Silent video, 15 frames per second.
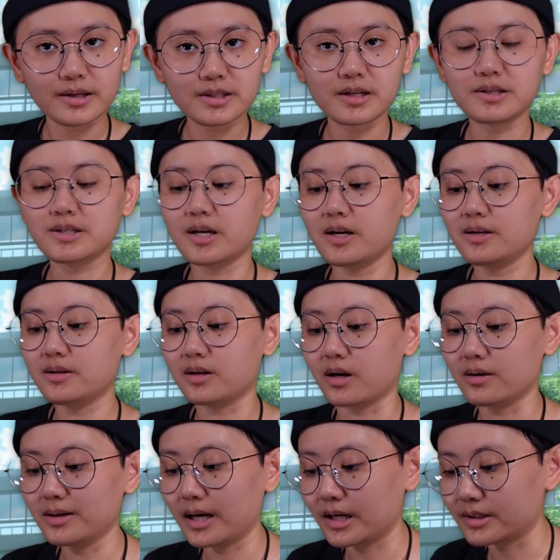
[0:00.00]
as I said, you
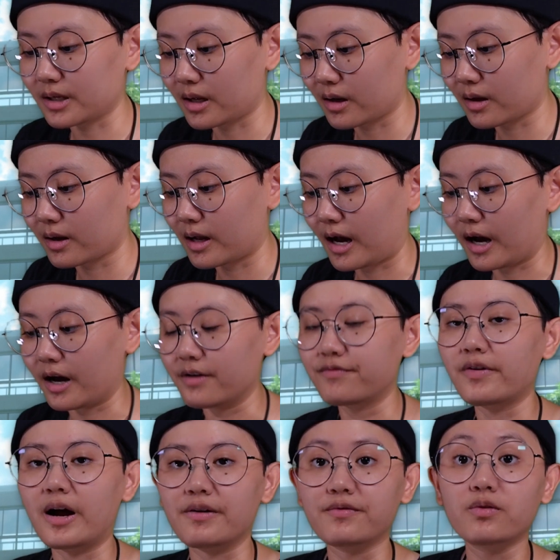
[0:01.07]
know,
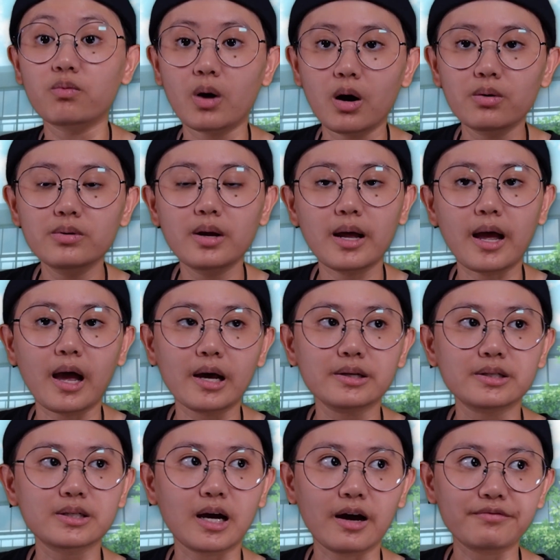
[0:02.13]
I've grown
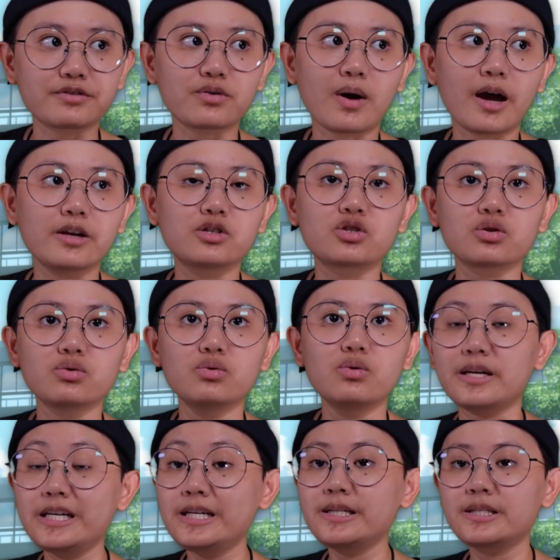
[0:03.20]
and I've tried to
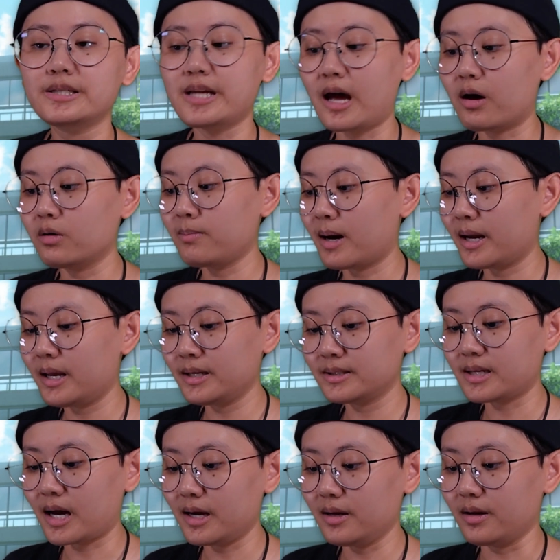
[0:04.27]
ease down my
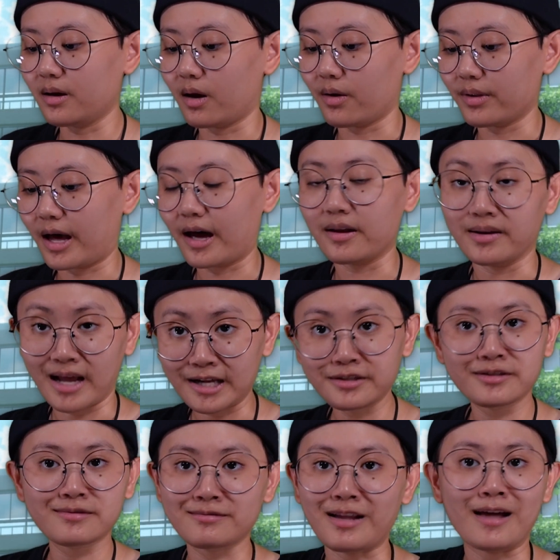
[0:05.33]
anxiety and all that. And
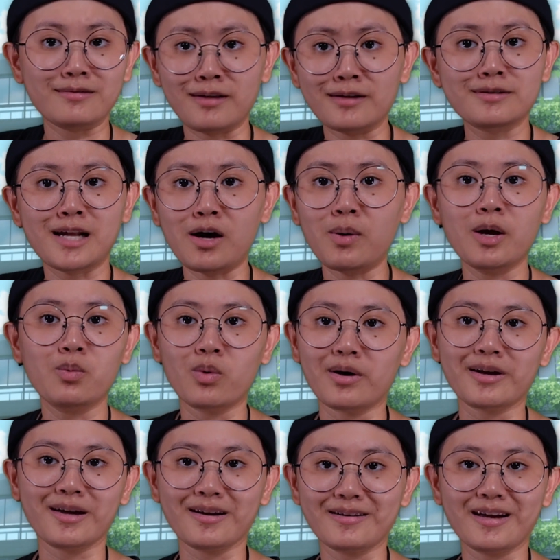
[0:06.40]
that's how I
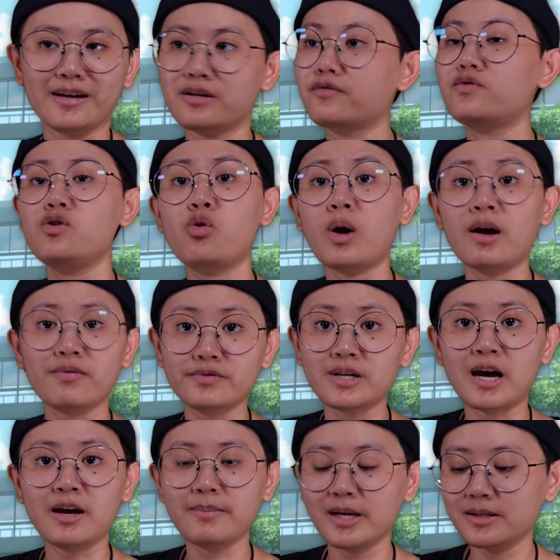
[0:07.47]
work it. And if you have
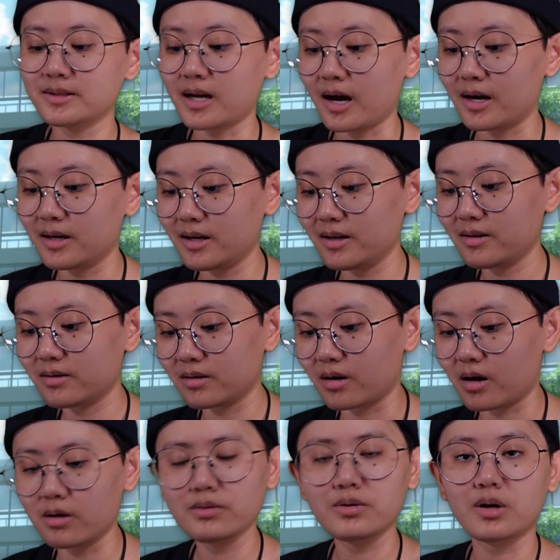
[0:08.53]
time anxiety, you
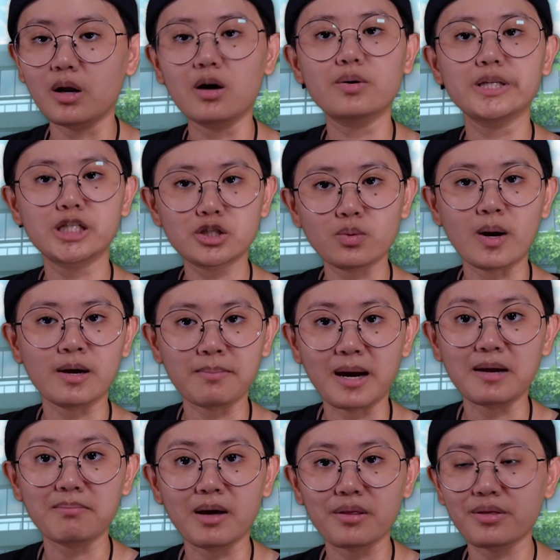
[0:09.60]
know, you can always try
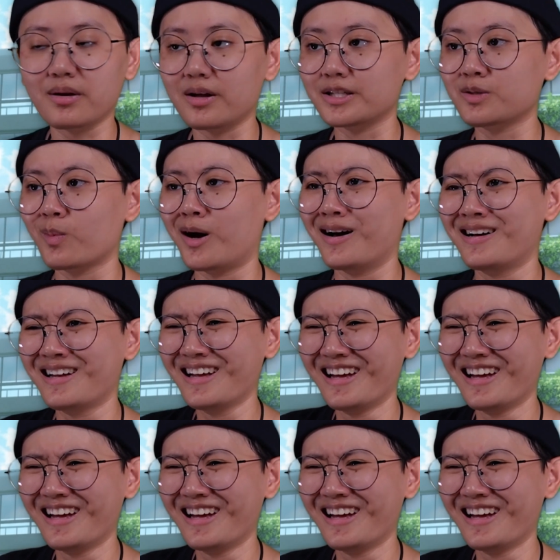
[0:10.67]
my method as well.